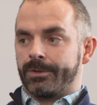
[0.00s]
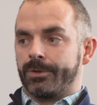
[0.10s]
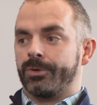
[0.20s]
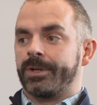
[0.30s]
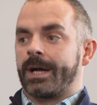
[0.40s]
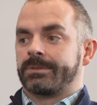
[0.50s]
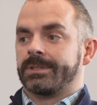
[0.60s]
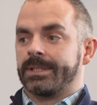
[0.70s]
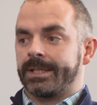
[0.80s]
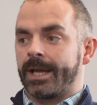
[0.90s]

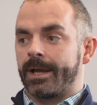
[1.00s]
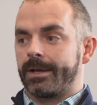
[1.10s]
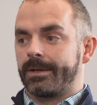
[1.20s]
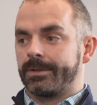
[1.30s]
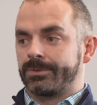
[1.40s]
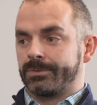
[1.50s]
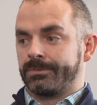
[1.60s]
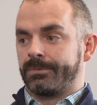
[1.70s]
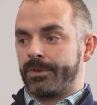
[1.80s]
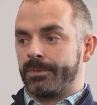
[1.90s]
undoubtedly get sort
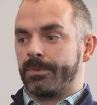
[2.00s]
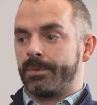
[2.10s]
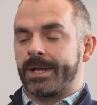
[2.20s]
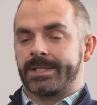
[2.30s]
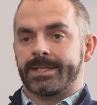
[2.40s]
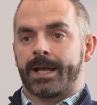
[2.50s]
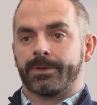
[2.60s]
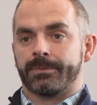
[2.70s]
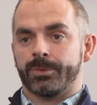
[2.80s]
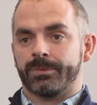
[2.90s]
of the better
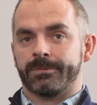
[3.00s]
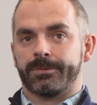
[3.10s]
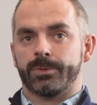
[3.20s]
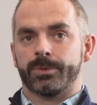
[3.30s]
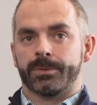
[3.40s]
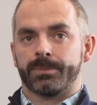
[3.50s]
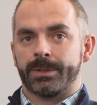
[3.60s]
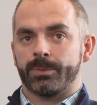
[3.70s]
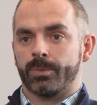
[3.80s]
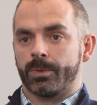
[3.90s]
talent moving forward, and
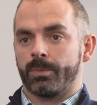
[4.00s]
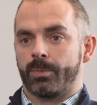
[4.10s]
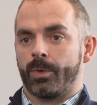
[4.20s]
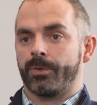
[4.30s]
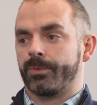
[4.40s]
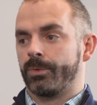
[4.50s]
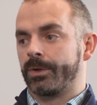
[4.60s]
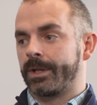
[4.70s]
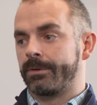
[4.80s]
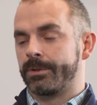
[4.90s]
people will want to
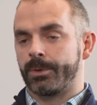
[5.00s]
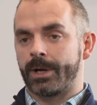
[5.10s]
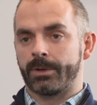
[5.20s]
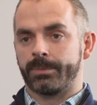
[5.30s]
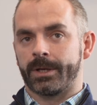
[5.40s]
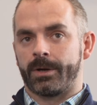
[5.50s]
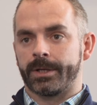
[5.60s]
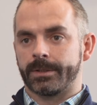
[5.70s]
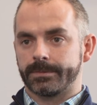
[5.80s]
work there and the morale will be higher.